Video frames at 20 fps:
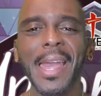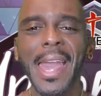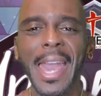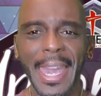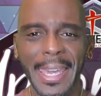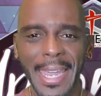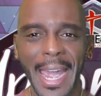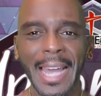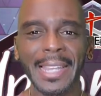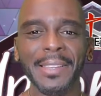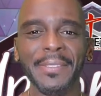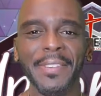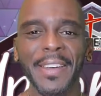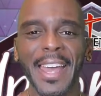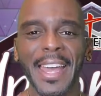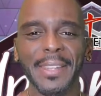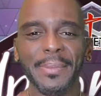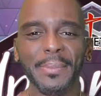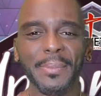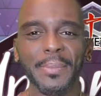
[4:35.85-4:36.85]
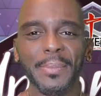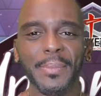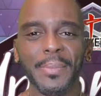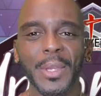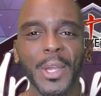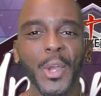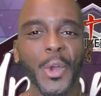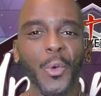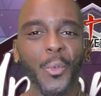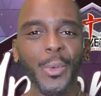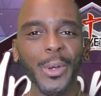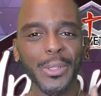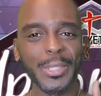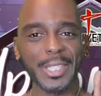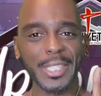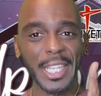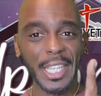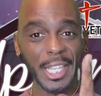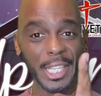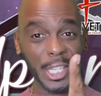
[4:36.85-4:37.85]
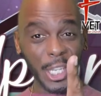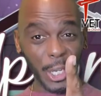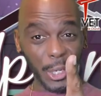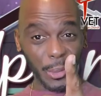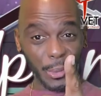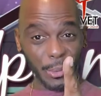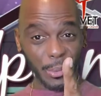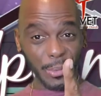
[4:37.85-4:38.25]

at Olivet. We'll see you